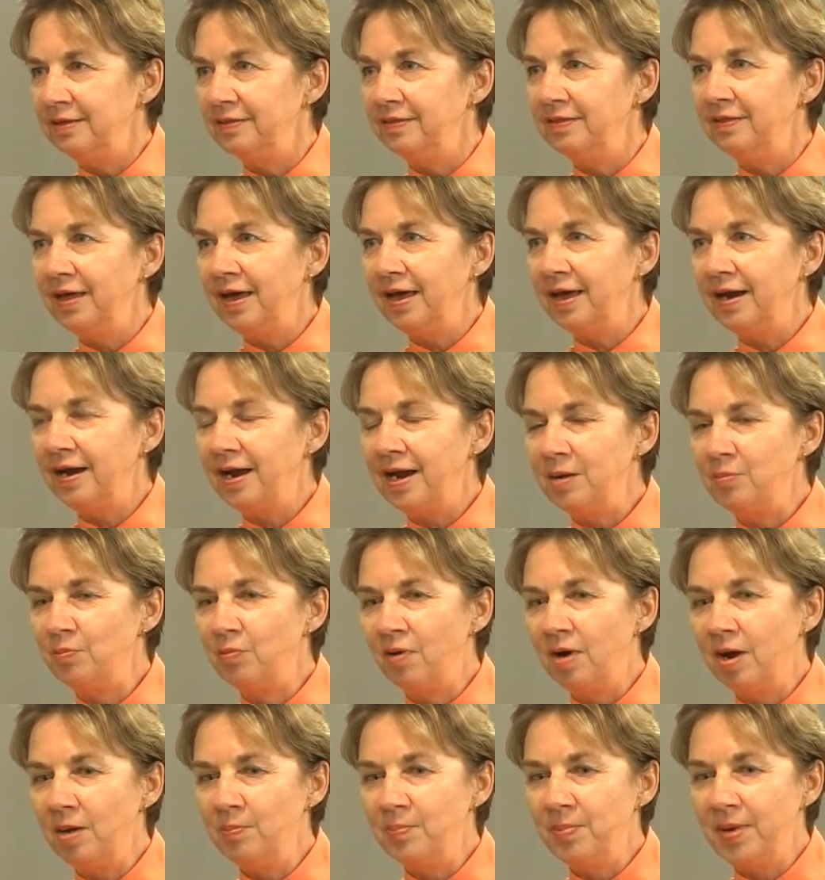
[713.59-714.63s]
that I
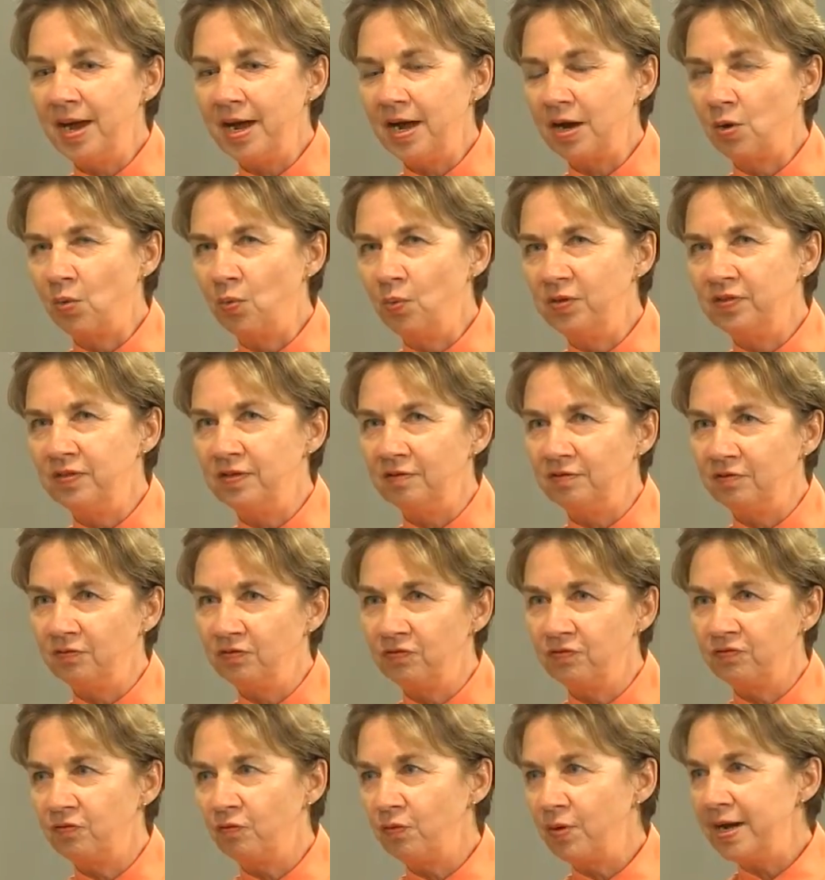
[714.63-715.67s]
brought back with a
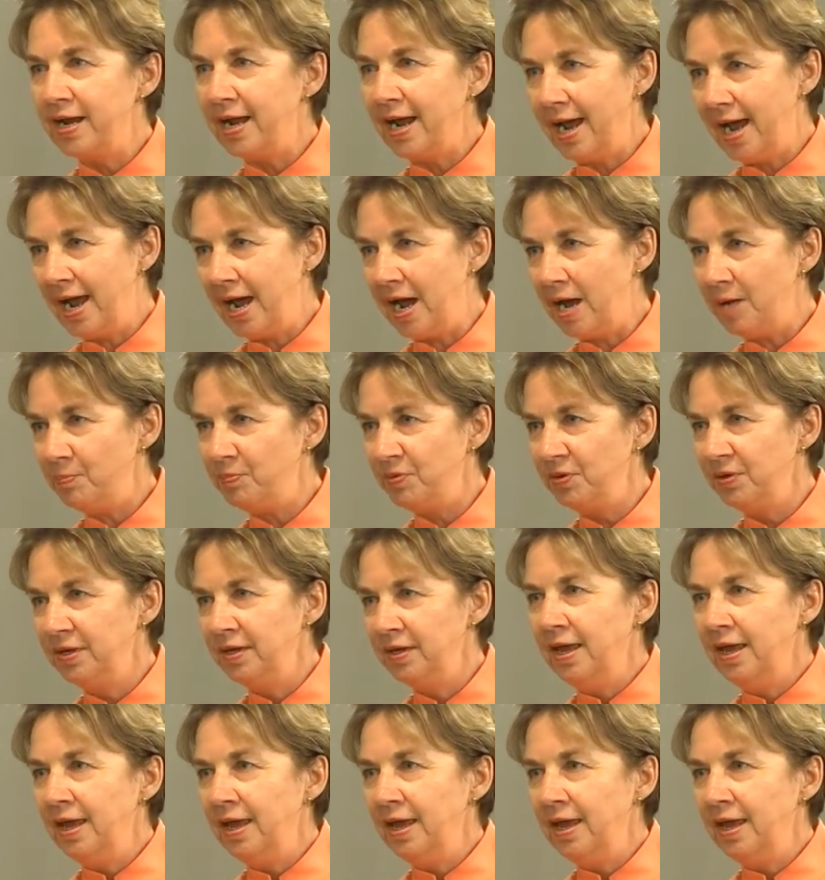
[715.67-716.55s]
free app,